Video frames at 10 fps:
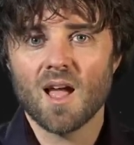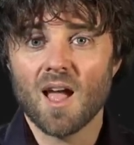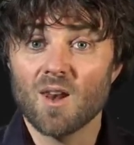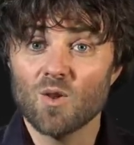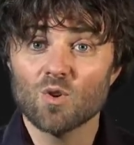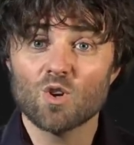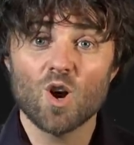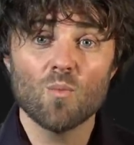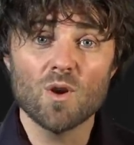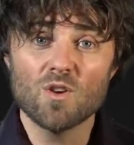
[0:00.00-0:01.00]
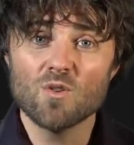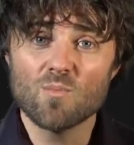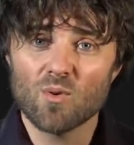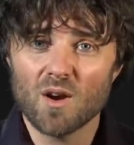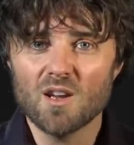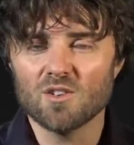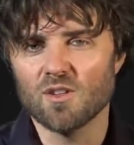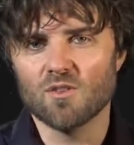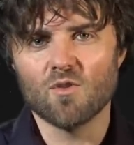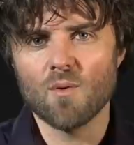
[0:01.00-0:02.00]
And Lord God, we do praise you
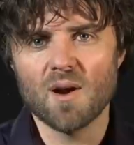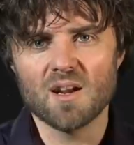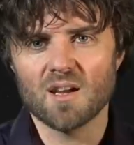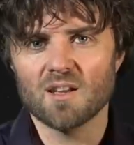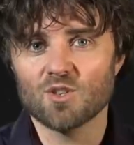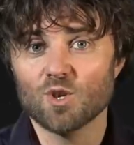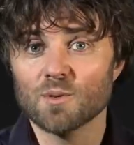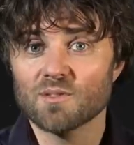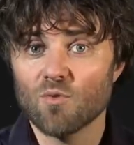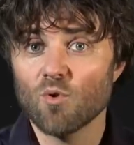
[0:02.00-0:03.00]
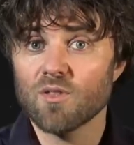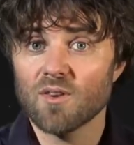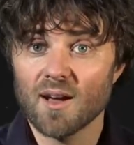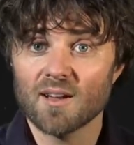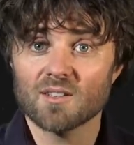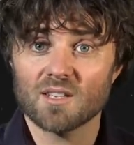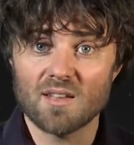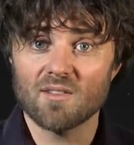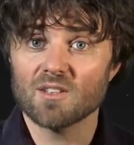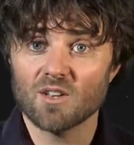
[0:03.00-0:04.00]
that Romania has Europe's 4th largest
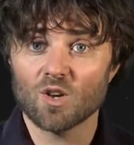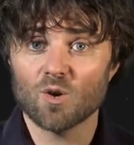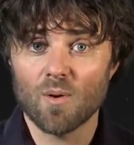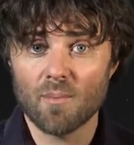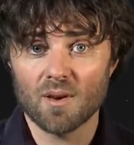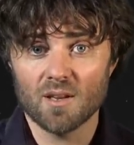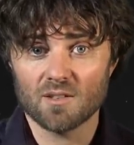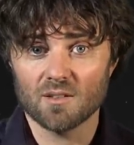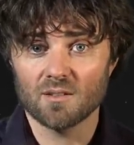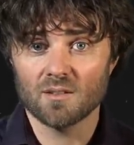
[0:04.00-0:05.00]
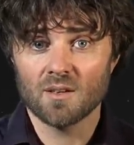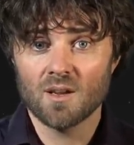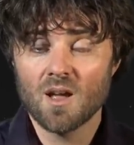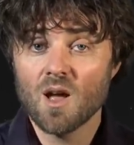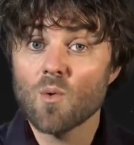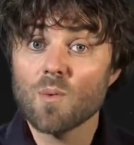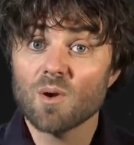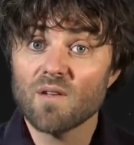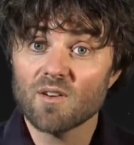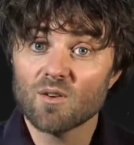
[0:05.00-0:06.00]
evangelical population. We
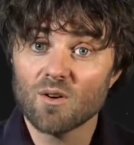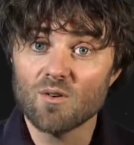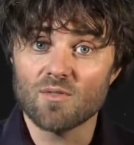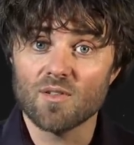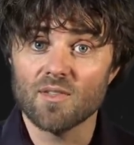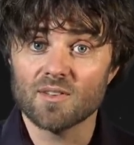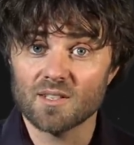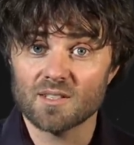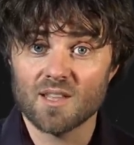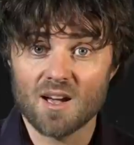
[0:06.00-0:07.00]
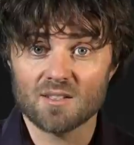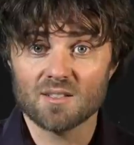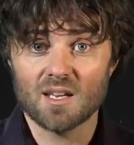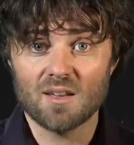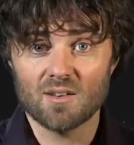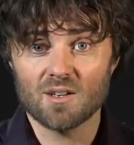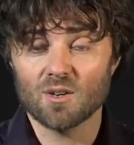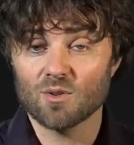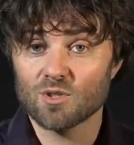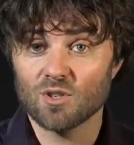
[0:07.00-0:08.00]
pray for growth of the 6,000
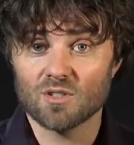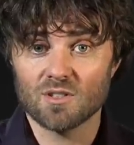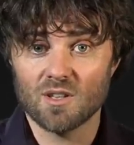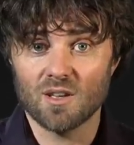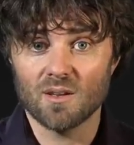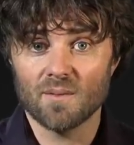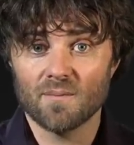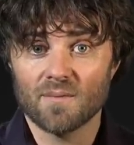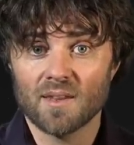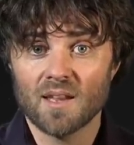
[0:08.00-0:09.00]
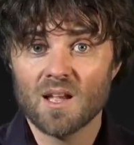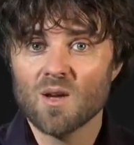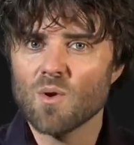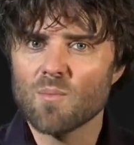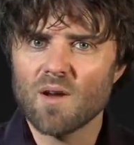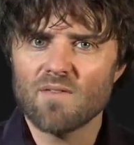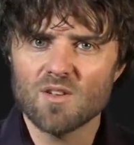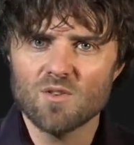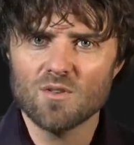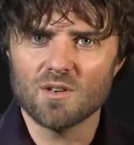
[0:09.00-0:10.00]
evangelical churches there. We pray for
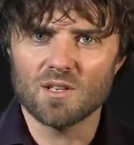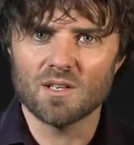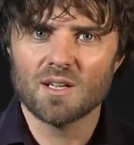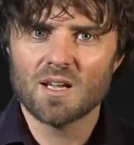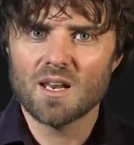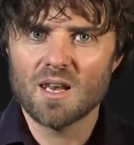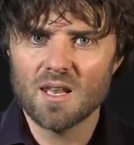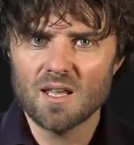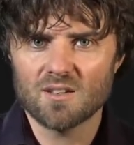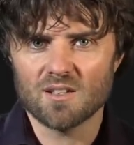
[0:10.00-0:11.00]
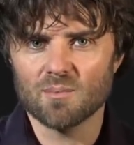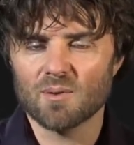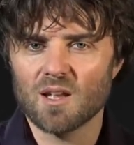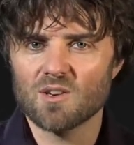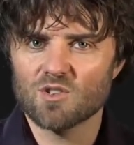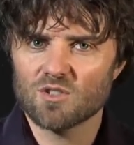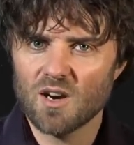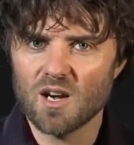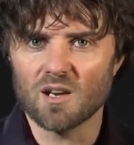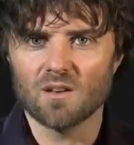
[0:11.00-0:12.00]
unity, leadership, and
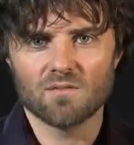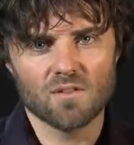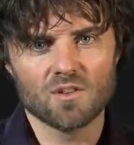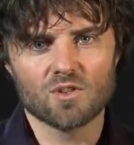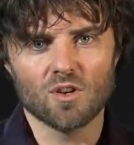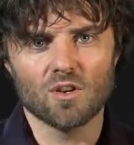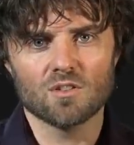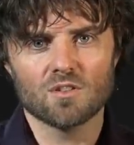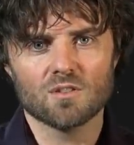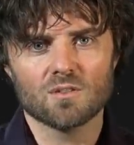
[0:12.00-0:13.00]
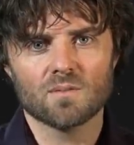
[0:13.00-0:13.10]
training for the church.